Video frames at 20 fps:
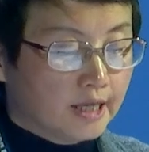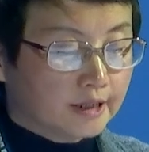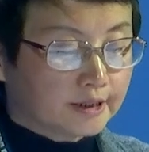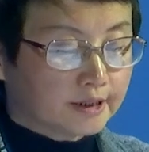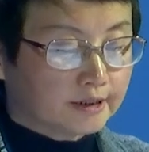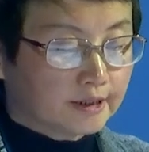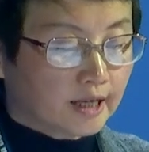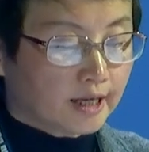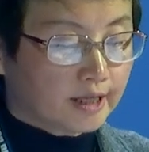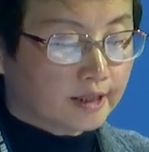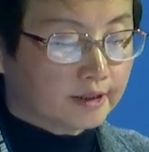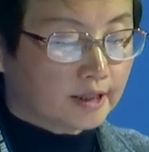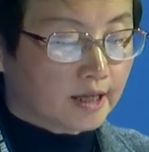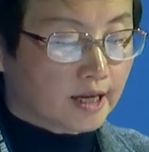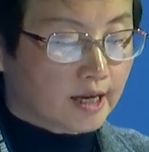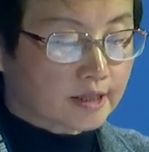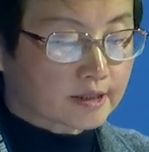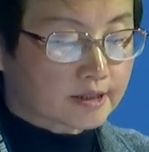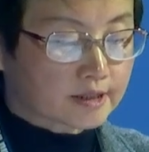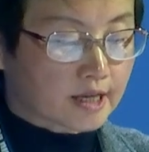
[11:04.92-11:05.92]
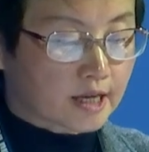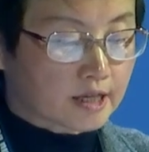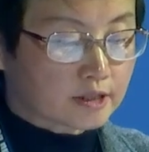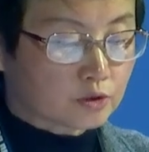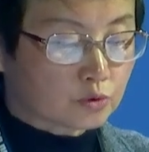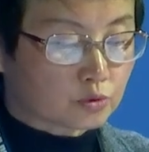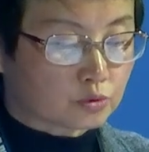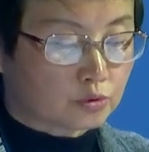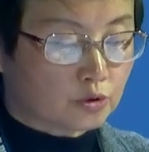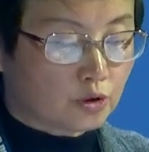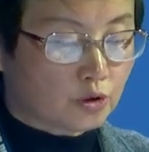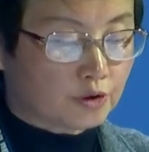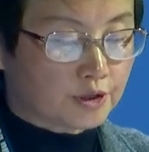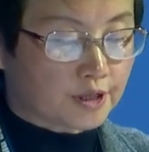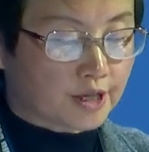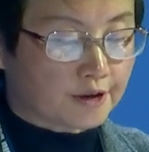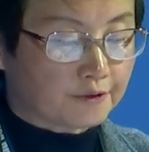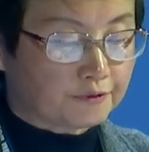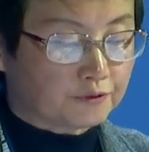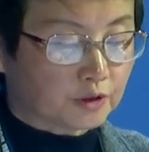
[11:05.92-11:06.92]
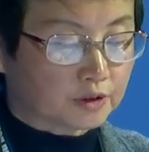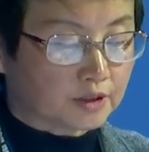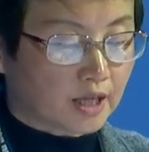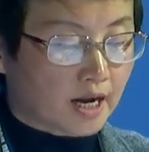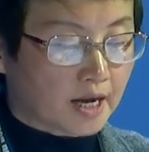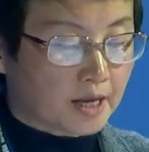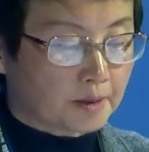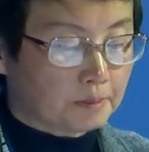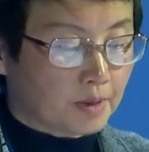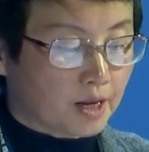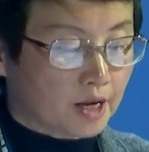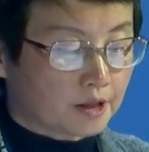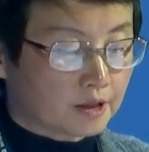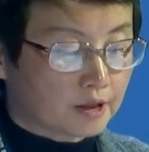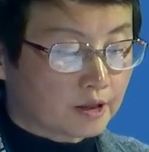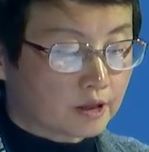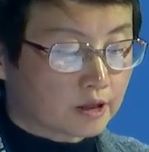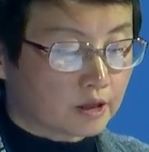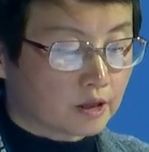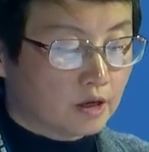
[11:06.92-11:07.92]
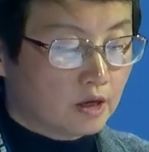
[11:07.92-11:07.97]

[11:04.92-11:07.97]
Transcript: denied access to lawyer for nine months,